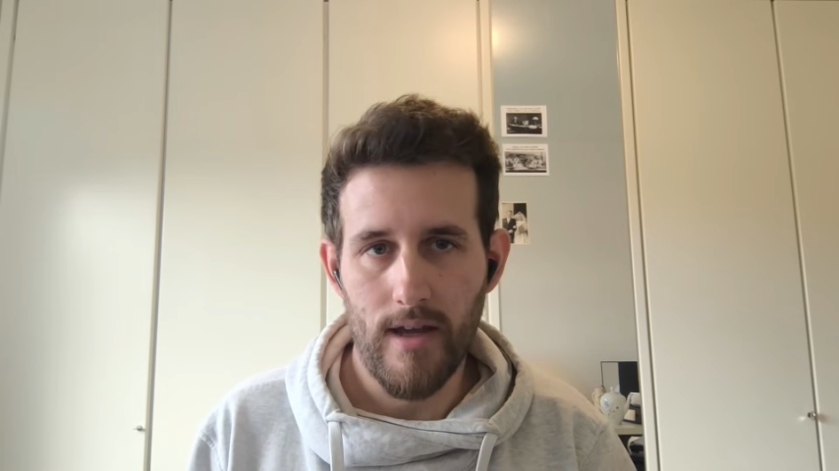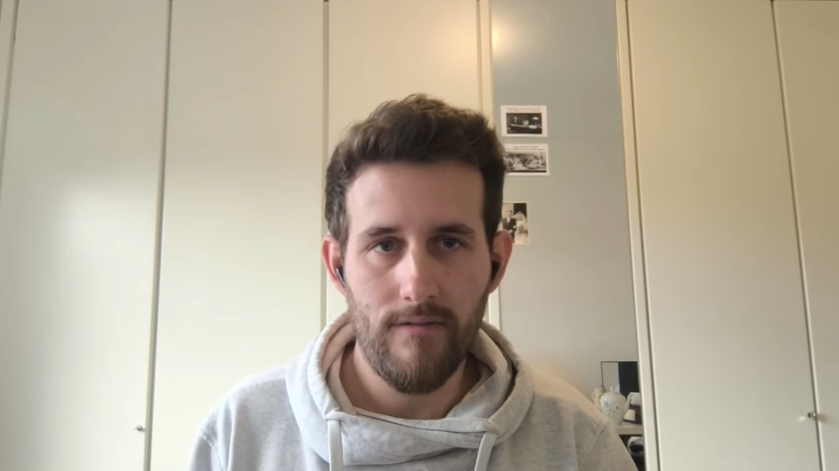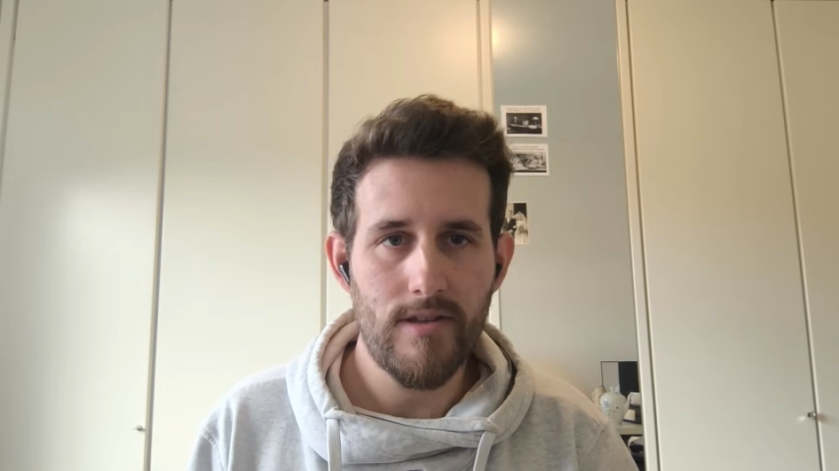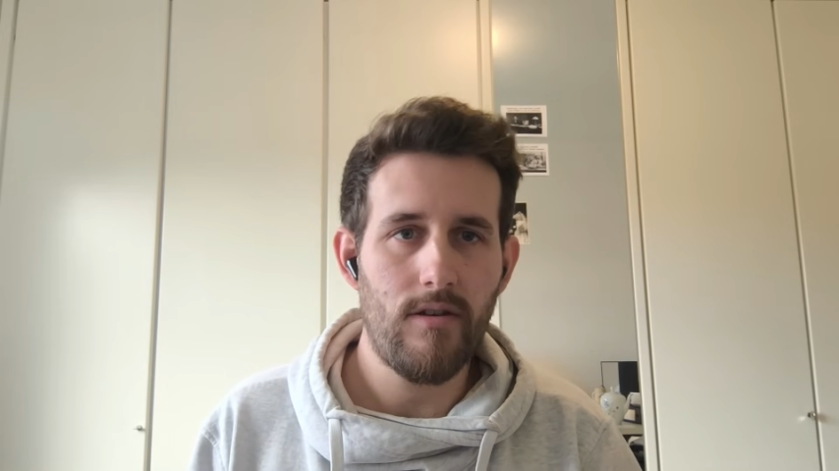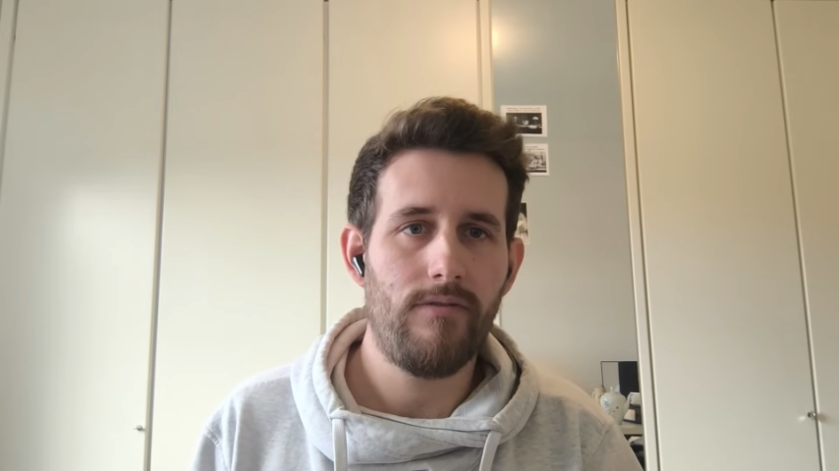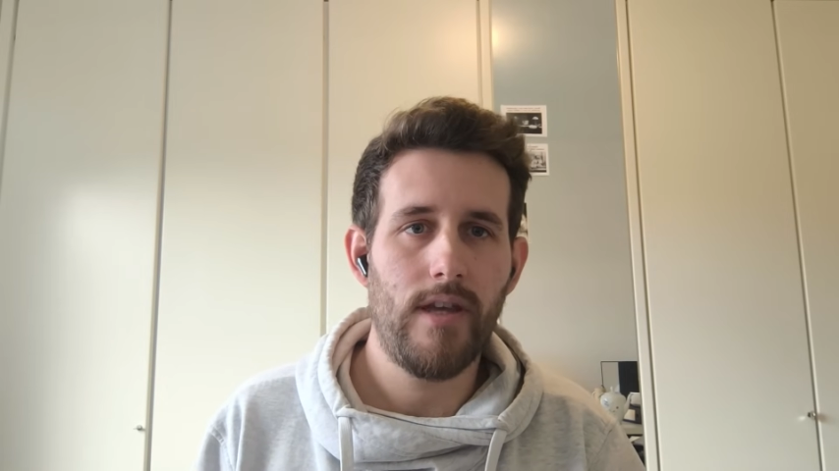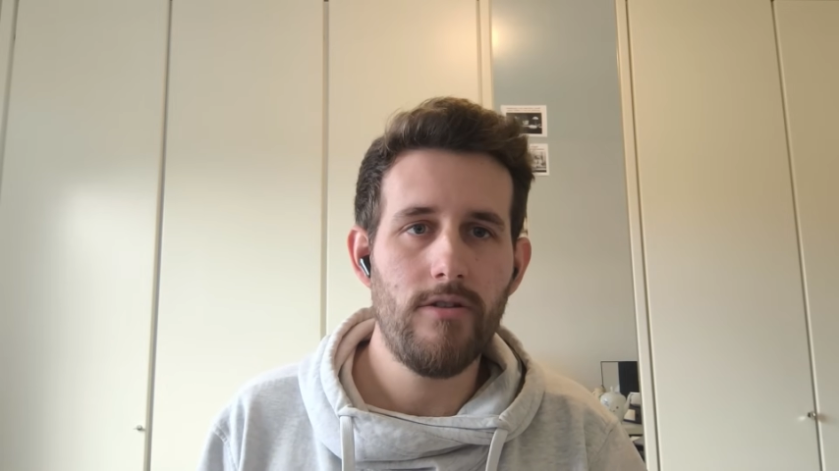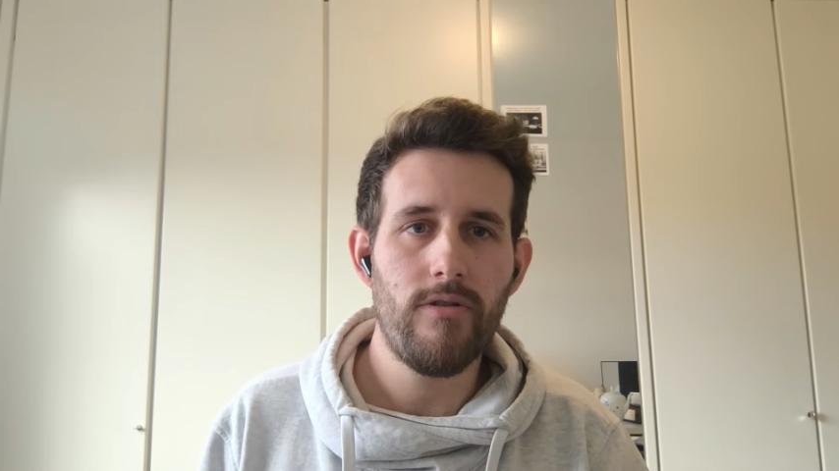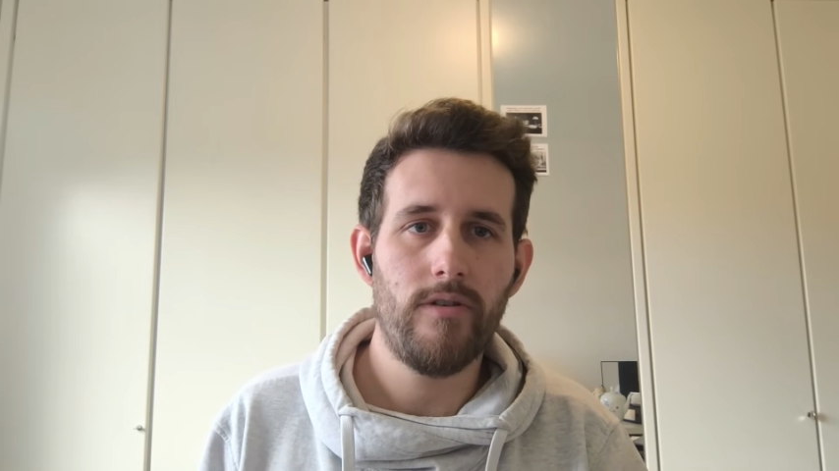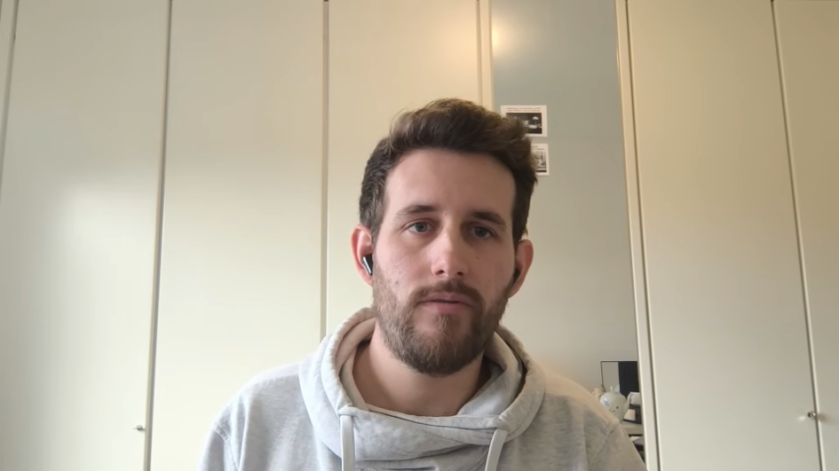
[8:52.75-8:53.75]
If it's of
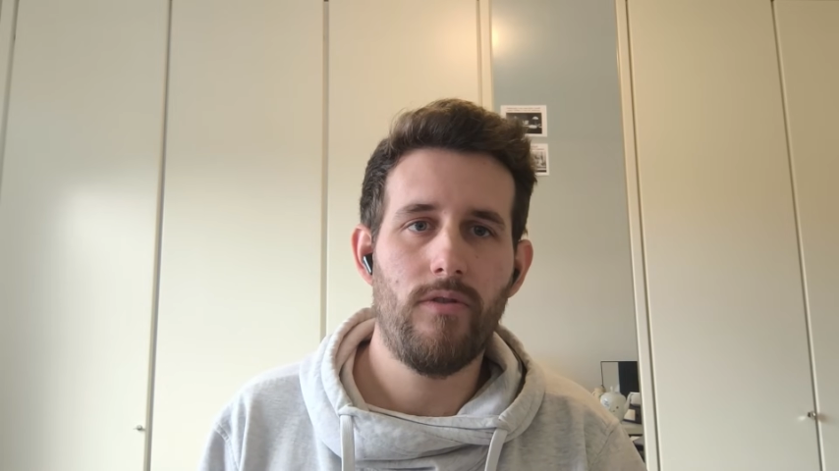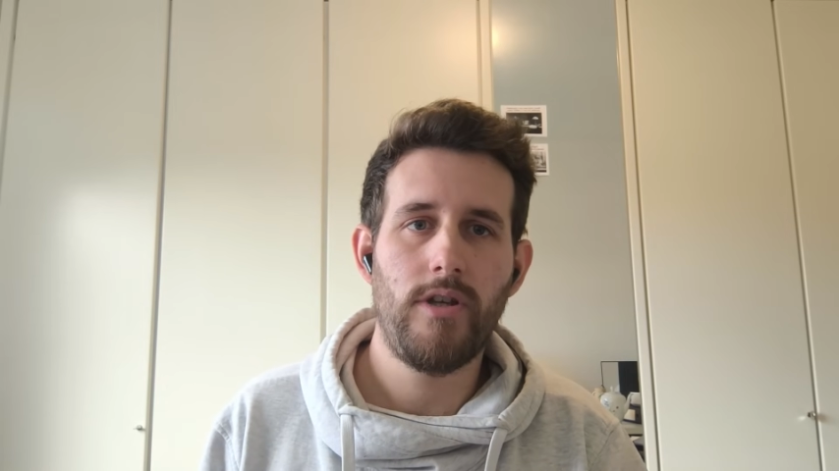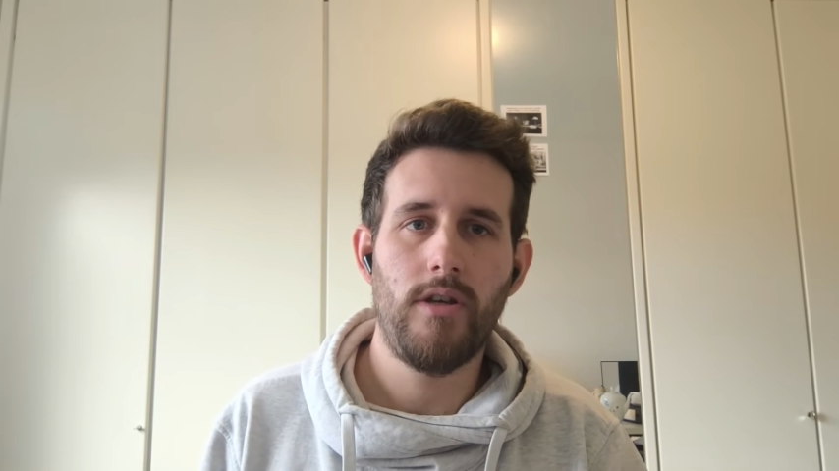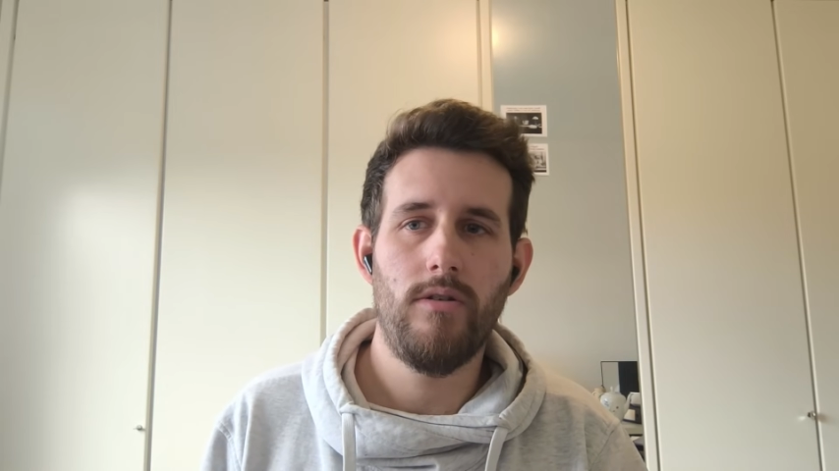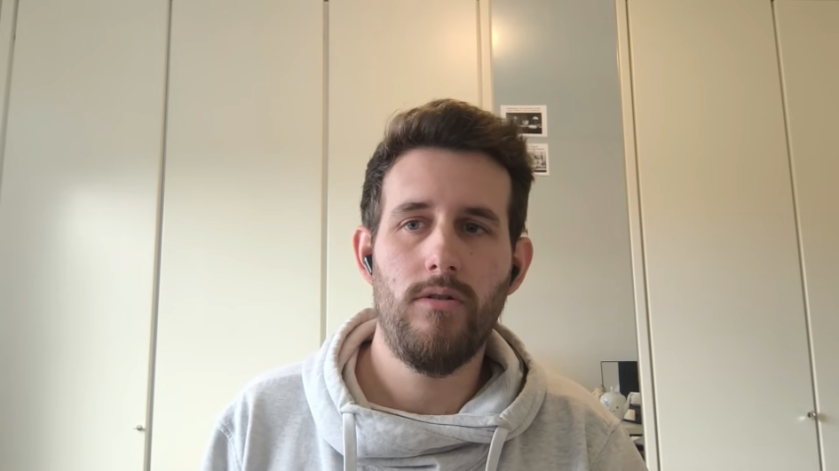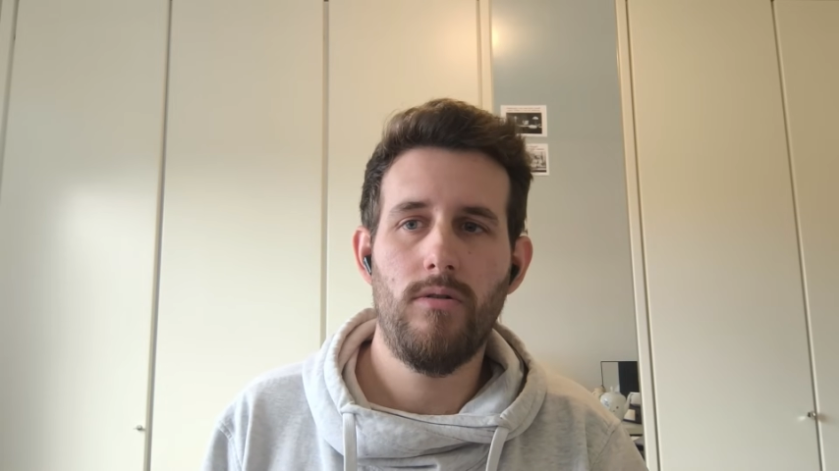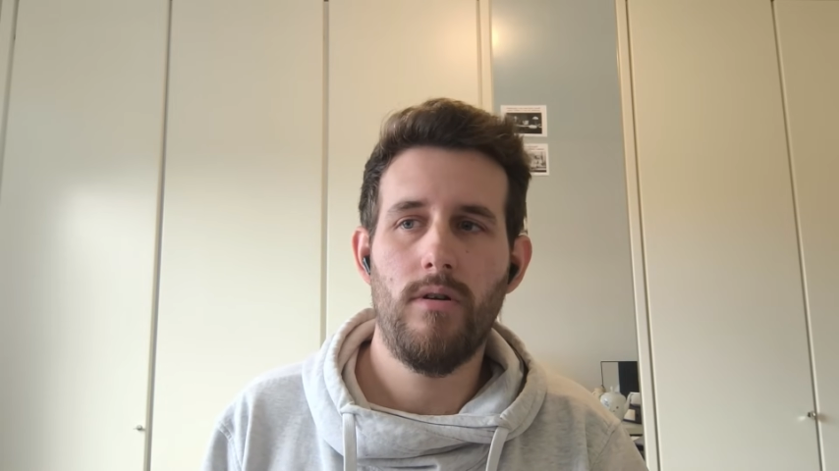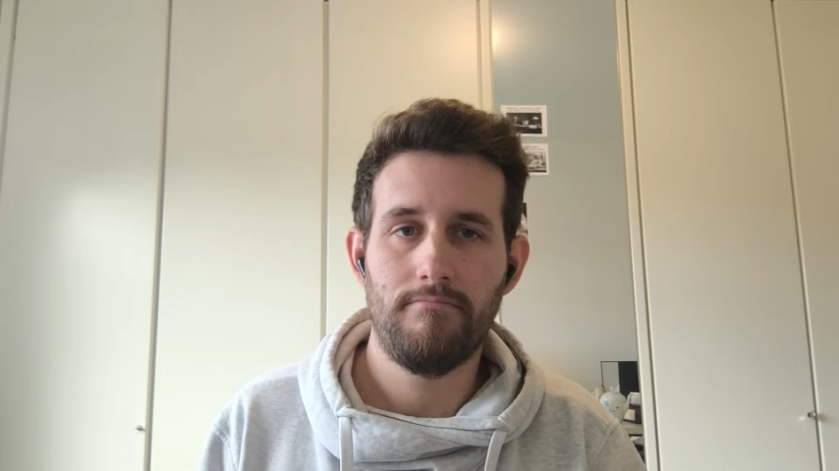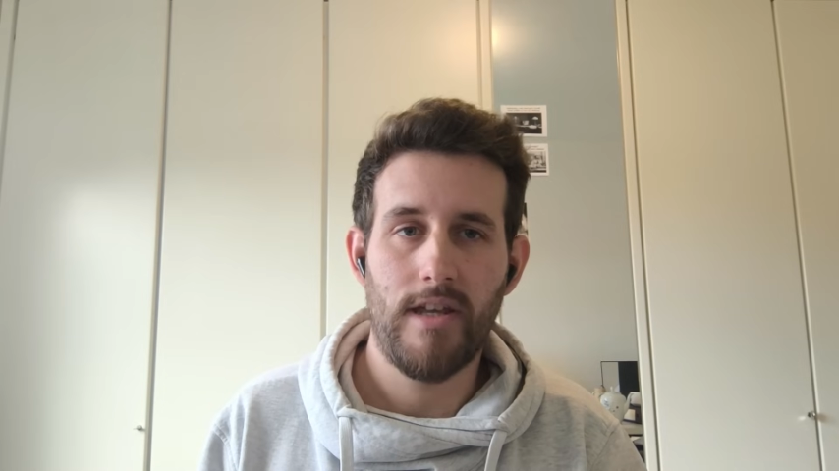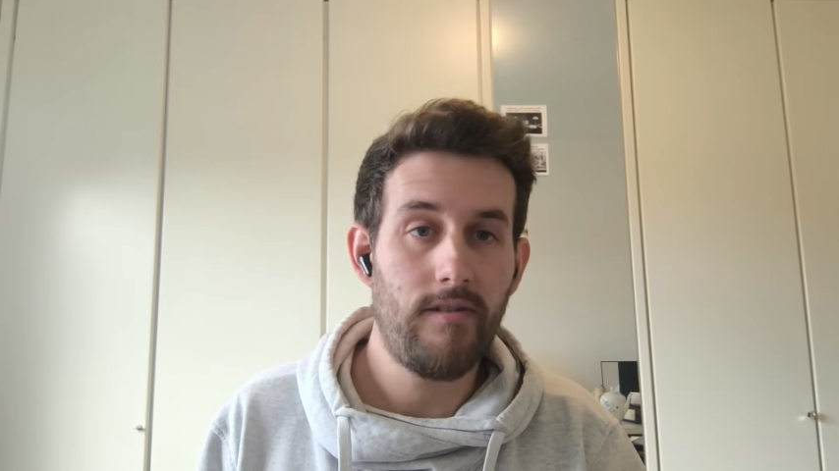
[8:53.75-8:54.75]
interest for you,